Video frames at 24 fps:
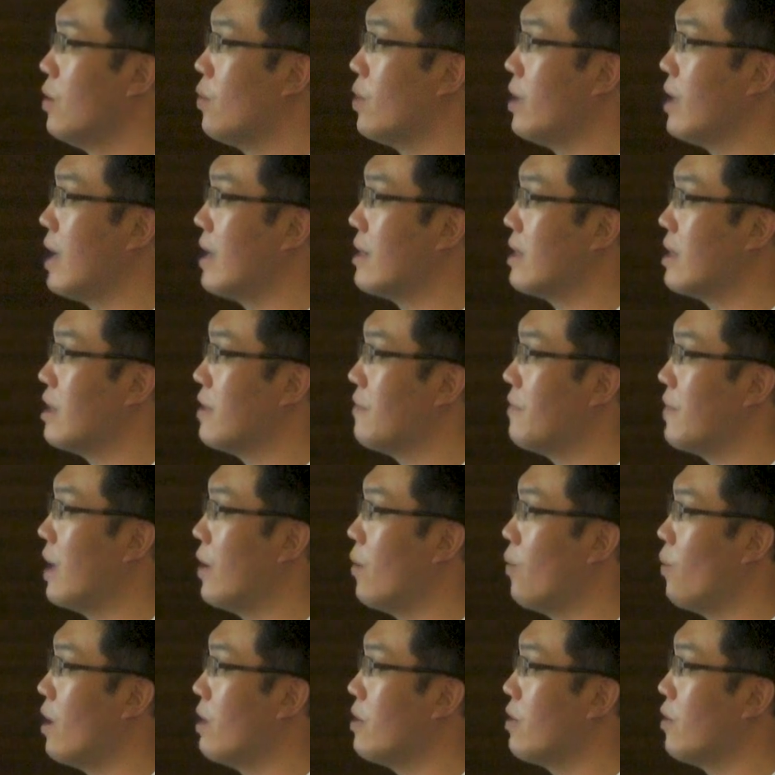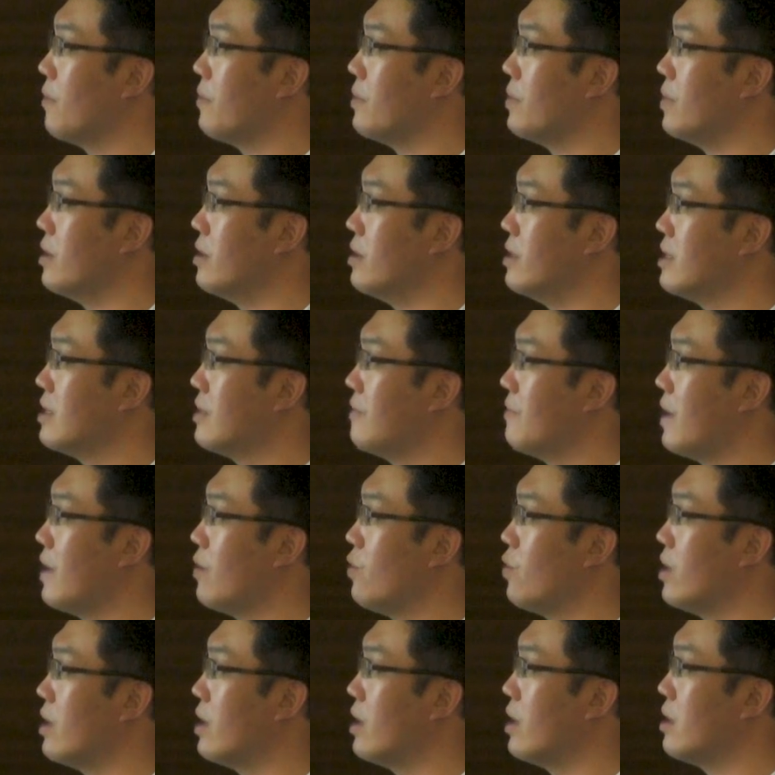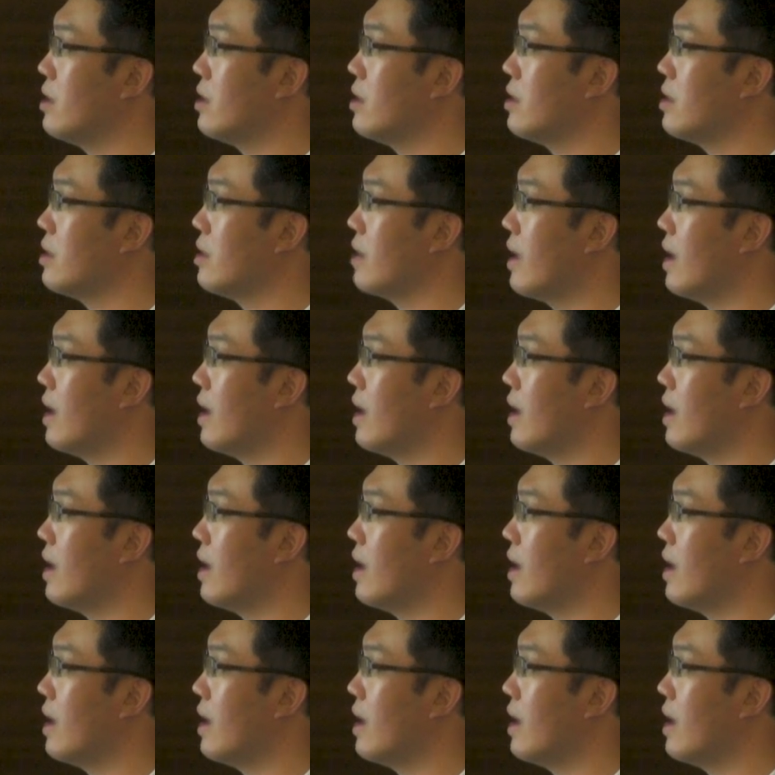we identify one of this variant.